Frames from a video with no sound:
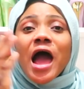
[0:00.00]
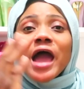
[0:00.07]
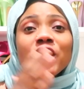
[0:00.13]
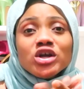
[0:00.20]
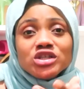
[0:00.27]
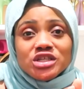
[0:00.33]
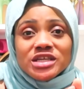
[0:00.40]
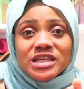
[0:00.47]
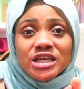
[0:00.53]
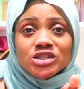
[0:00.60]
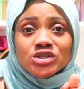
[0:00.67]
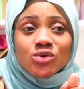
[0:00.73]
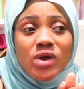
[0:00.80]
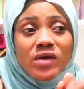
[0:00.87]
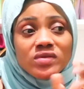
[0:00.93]
I got to the
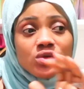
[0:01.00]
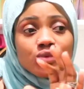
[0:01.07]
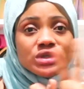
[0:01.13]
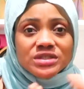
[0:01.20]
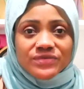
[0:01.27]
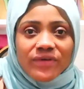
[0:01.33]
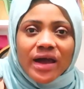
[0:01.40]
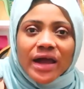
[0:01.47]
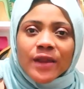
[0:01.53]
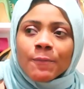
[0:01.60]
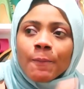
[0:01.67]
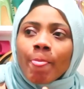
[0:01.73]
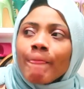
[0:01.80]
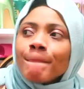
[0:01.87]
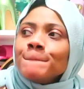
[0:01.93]
kids' school, everything was
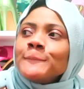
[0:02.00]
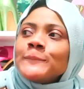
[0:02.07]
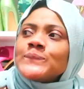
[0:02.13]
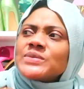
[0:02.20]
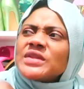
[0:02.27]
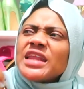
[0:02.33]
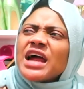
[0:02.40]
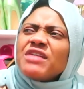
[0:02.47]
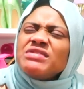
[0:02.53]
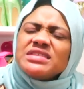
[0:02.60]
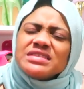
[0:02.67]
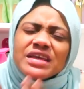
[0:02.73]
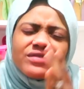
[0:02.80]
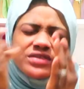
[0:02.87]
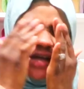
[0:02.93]
fine. Then I
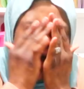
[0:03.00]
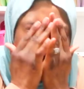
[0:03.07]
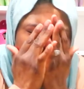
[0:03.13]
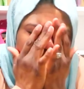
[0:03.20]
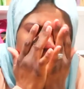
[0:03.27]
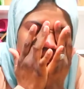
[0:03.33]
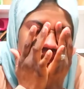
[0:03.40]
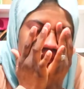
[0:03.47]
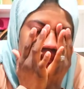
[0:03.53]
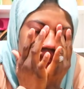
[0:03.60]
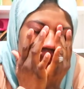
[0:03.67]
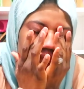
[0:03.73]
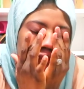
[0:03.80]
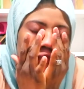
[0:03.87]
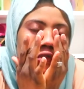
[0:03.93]
received
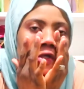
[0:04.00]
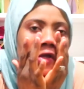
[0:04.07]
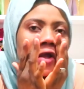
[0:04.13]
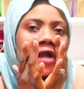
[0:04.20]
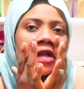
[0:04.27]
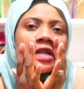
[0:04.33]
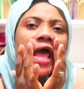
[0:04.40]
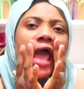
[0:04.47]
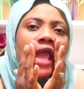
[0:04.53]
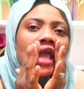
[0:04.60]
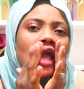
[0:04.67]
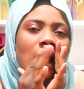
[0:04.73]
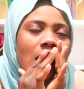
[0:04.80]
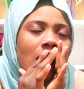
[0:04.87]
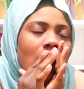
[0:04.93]

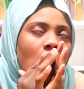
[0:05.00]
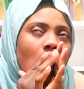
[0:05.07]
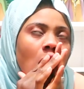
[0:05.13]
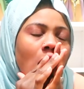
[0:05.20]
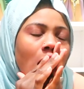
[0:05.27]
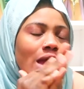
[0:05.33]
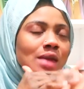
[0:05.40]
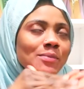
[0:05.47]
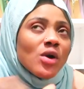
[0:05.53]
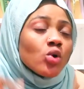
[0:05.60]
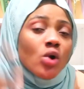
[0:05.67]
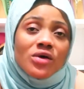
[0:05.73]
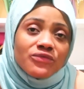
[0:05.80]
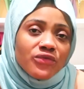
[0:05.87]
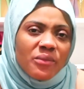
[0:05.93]
like email
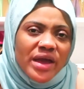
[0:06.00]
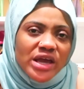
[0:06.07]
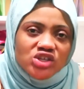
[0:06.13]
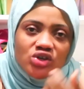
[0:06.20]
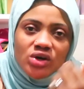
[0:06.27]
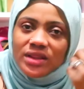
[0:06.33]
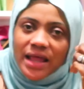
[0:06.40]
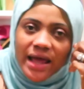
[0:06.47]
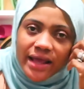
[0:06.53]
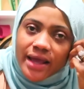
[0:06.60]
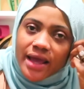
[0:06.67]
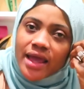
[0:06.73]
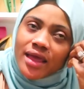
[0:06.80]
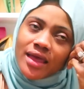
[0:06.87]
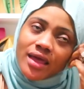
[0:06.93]
confirmation,
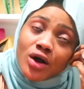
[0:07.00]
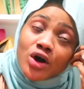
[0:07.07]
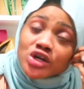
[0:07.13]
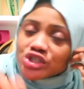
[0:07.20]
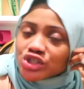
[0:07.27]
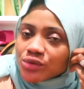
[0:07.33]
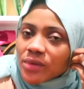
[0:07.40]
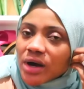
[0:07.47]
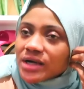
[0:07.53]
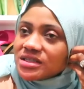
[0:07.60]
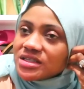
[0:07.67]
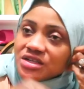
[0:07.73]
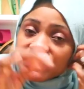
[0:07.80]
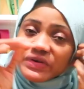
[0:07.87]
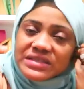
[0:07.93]
like a customer
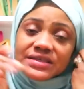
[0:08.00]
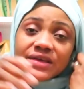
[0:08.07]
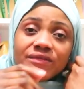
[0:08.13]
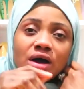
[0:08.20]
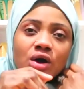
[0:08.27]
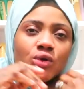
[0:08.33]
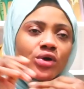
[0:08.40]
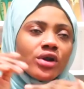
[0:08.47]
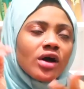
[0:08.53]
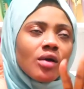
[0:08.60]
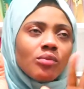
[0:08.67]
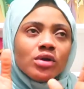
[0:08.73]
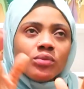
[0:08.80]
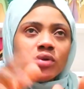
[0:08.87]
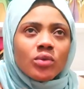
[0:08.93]
didn't receive her
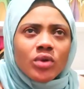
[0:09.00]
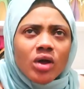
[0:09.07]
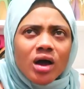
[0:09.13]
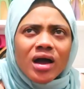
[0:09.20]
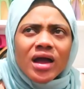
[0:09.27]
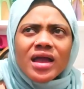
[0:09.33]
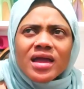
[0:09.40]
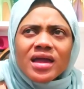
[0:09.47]
order, blah blah blah.